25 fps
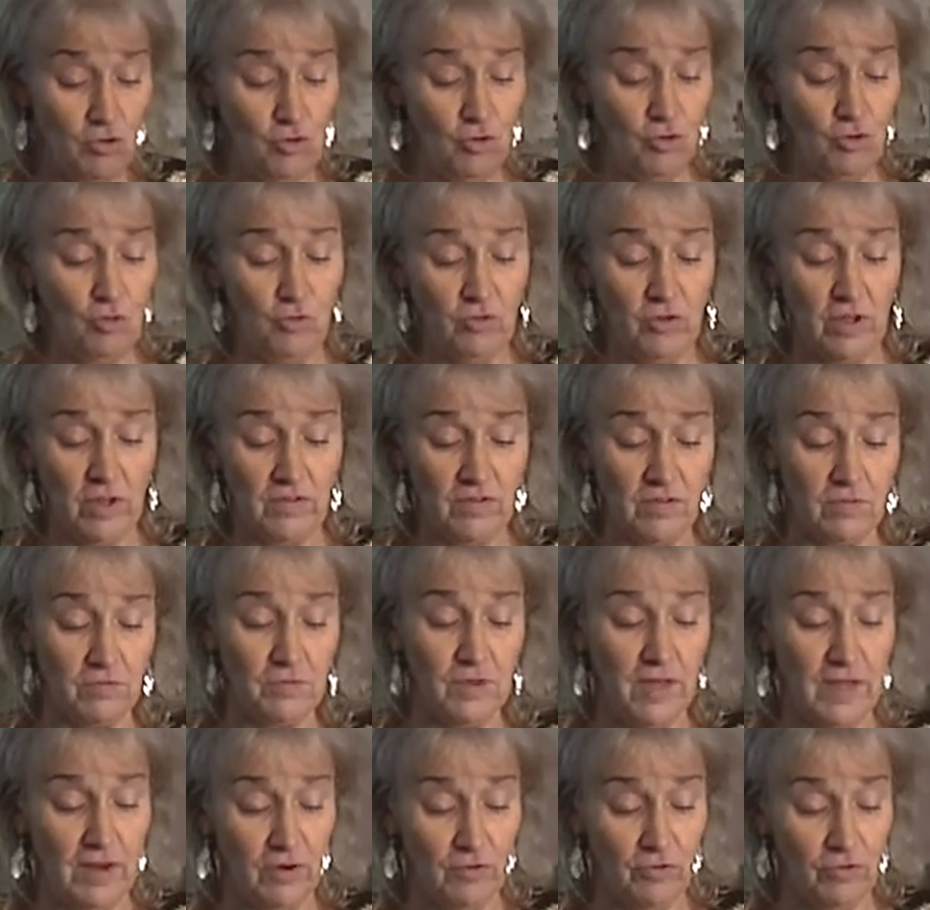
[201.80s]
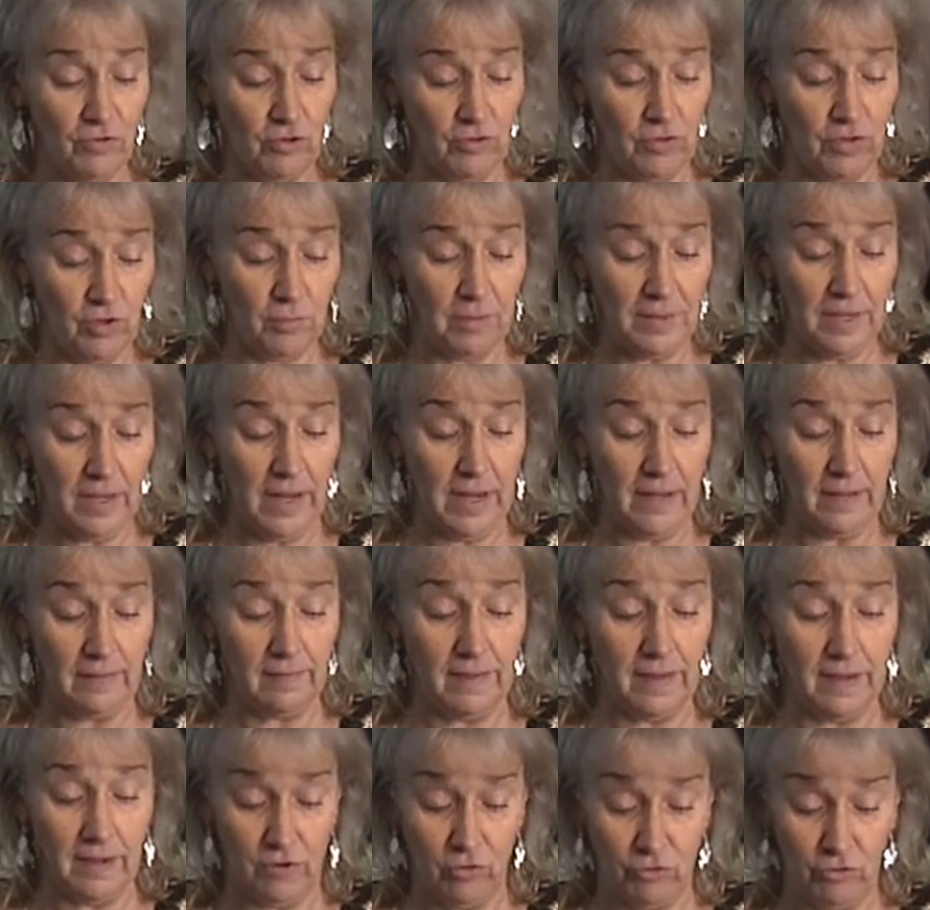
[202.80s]
two sets of layers, so there'll be eight
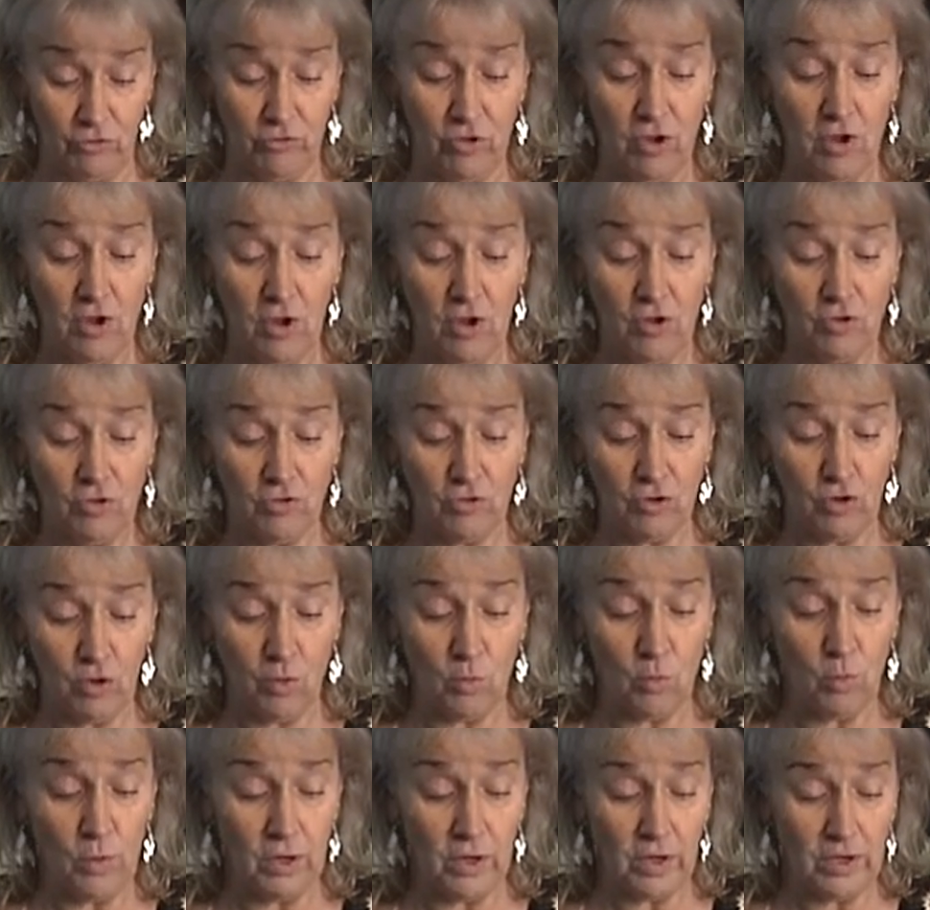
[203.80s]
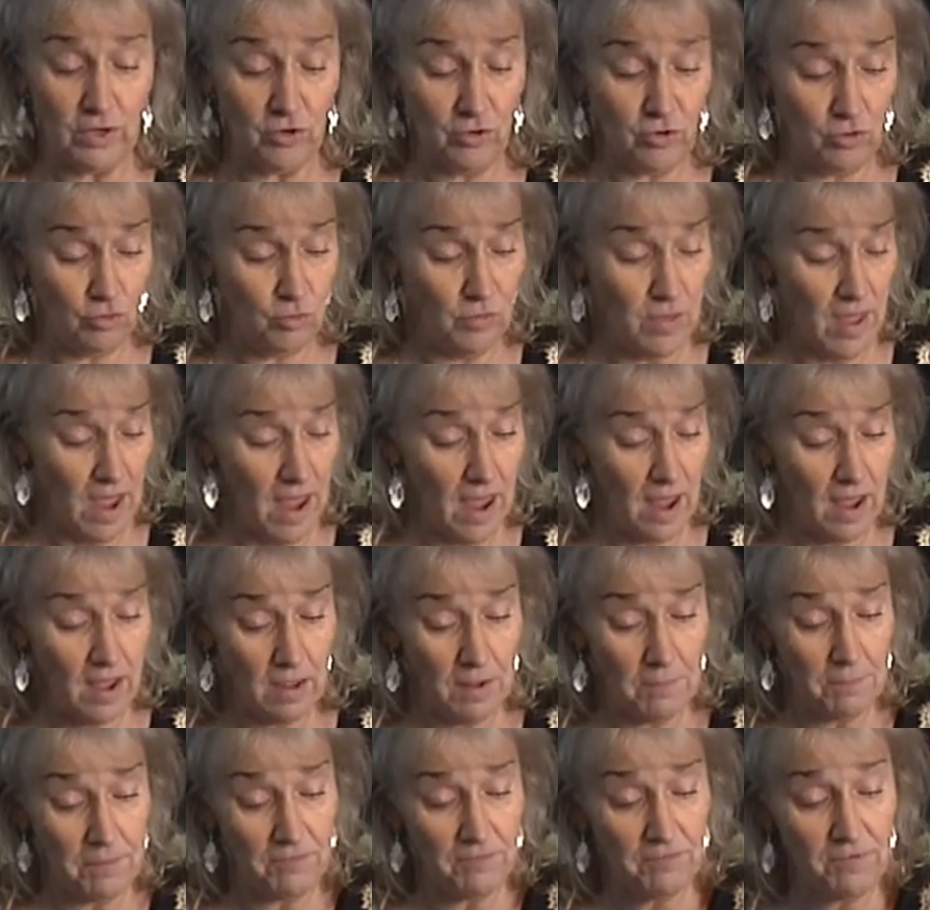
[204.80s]
layers. So we're gonna do
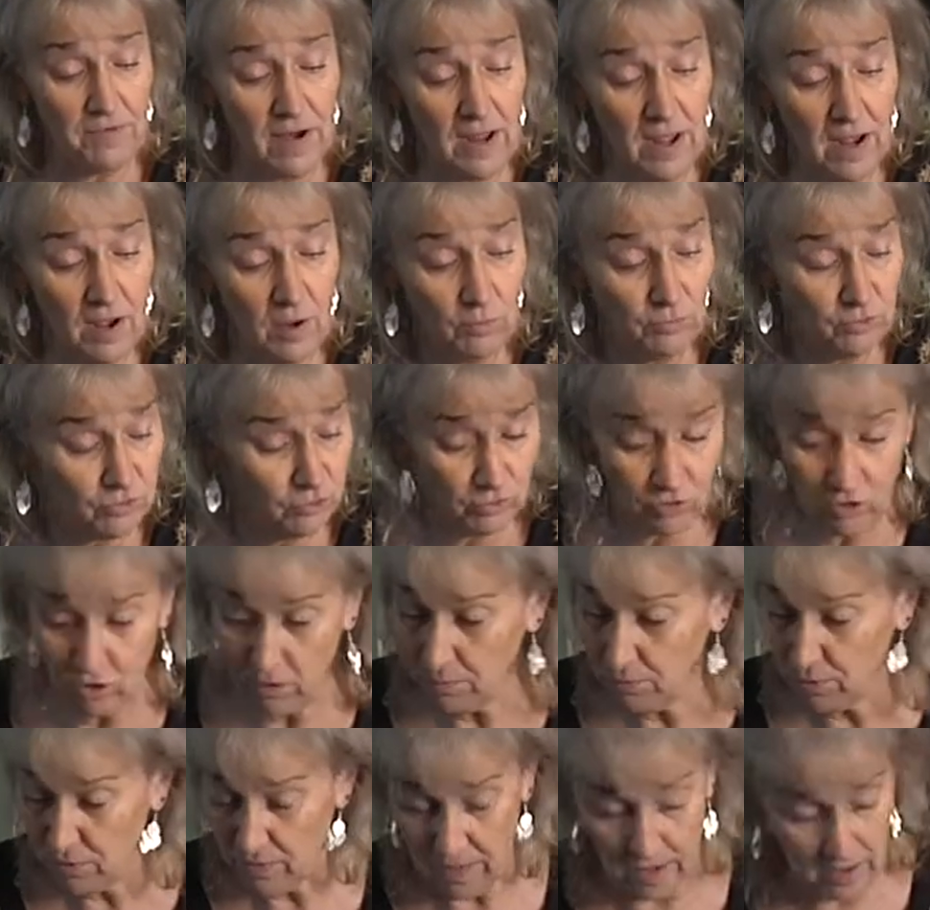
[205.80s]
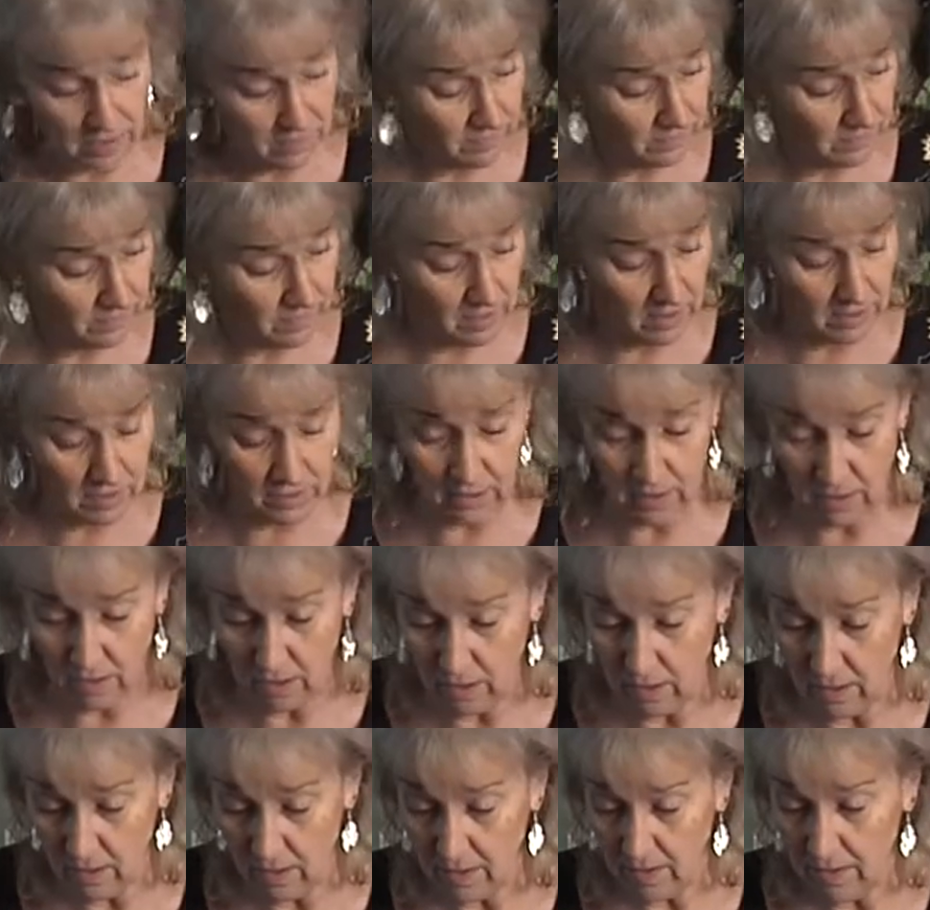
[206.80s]
that, but for now, just gonna put that aside.
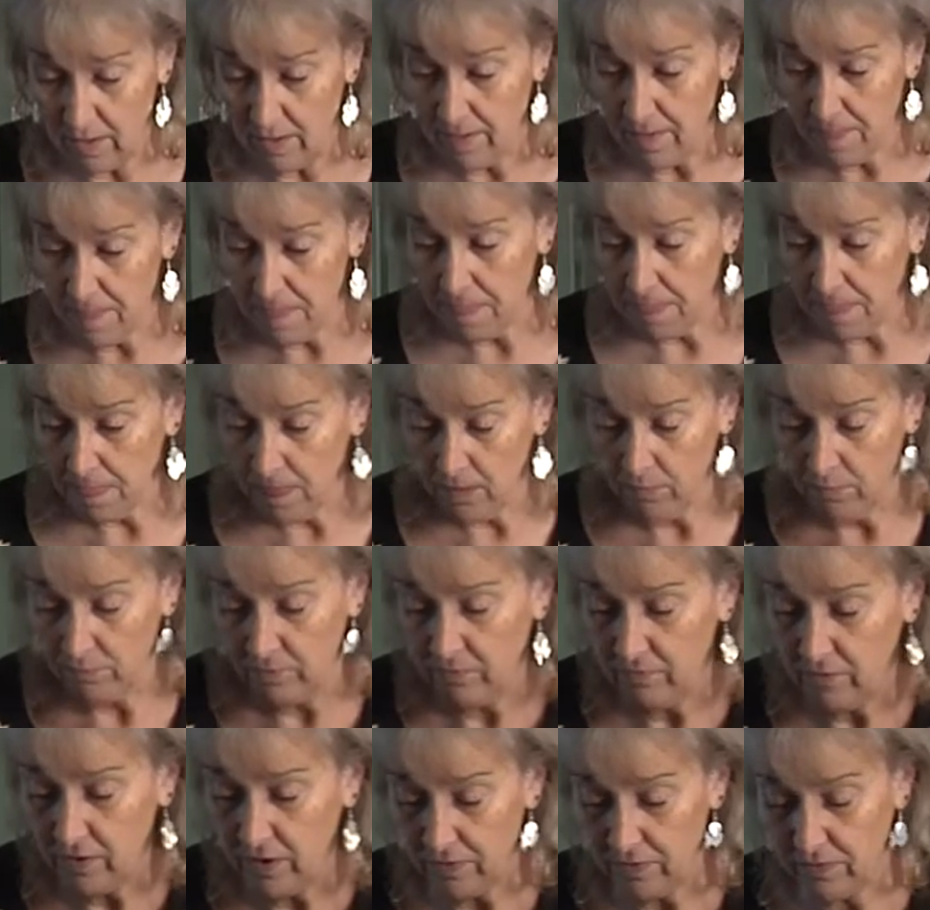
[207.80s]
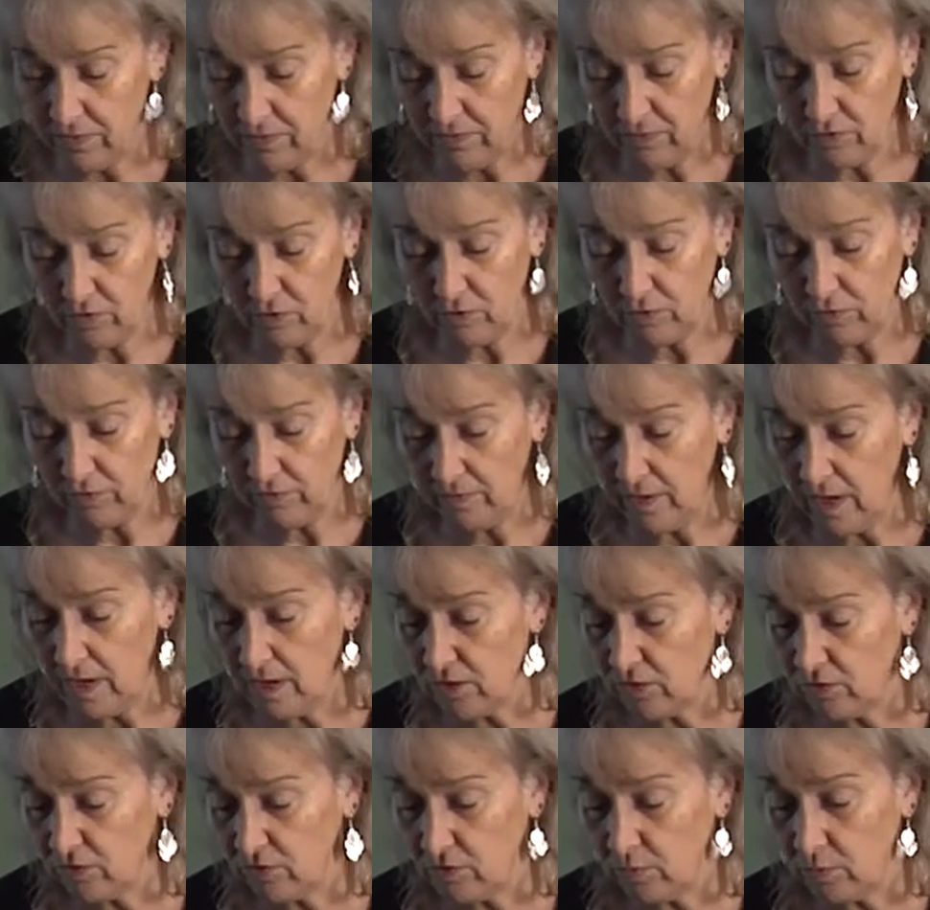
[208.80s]
We've got this all
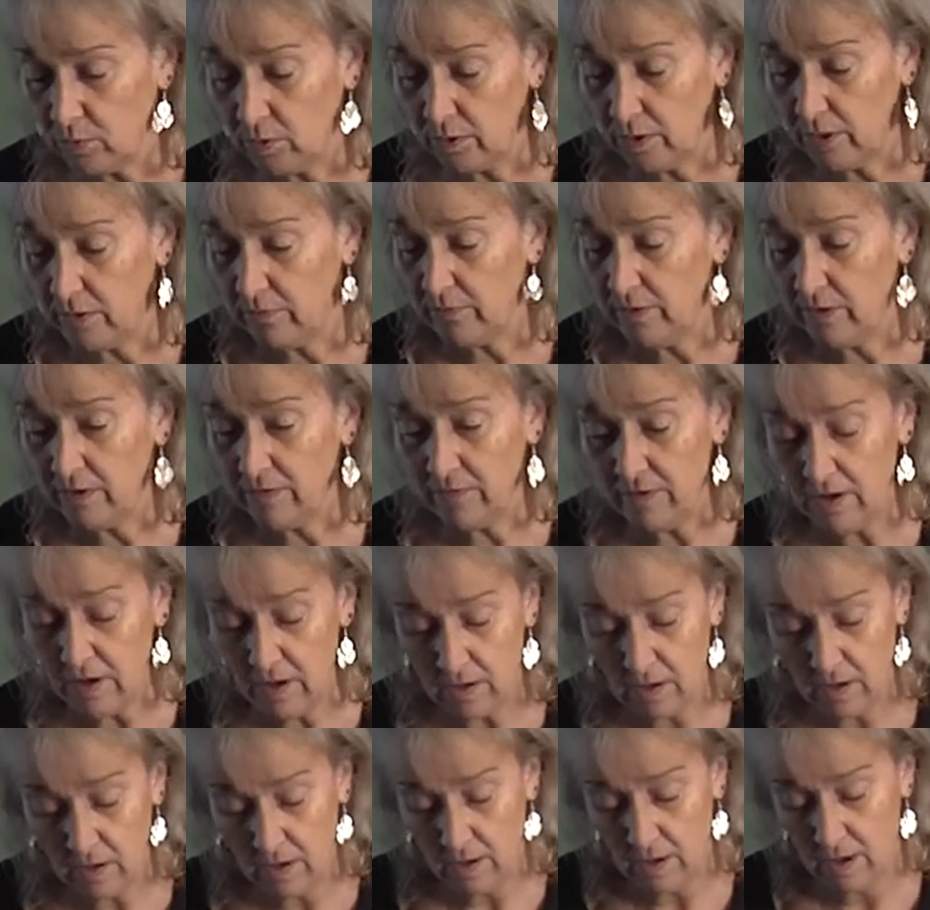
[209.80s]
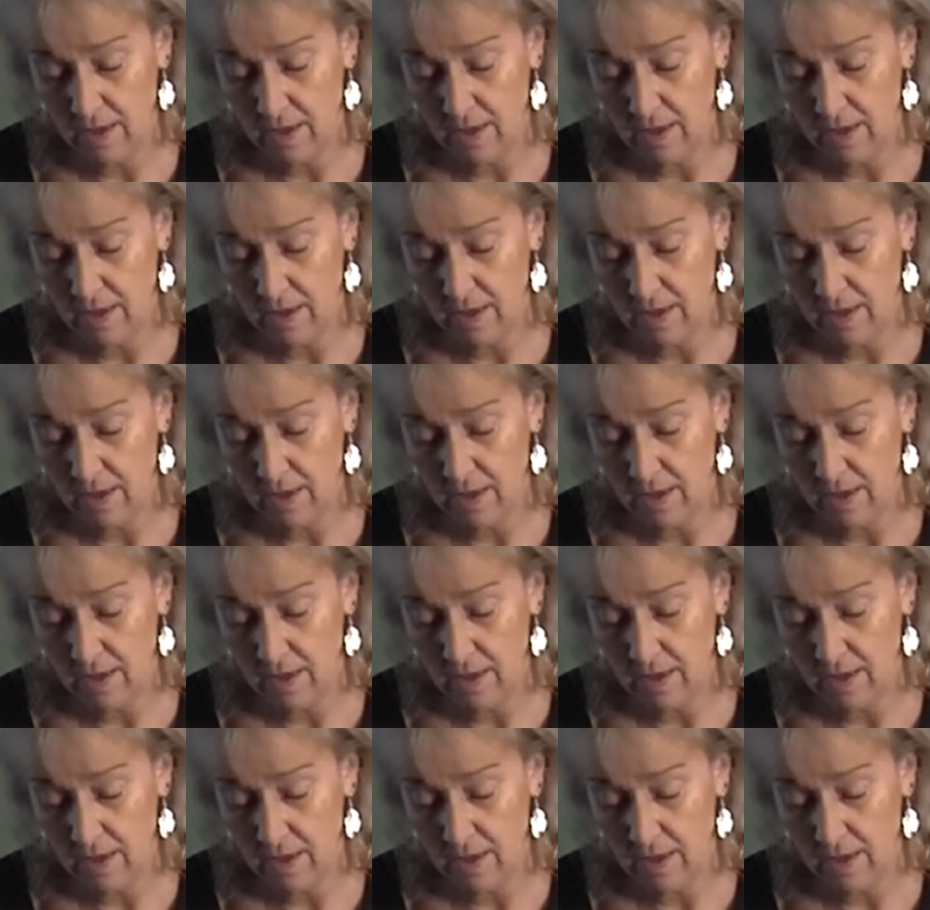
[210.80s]
set, so we'll get rid of it.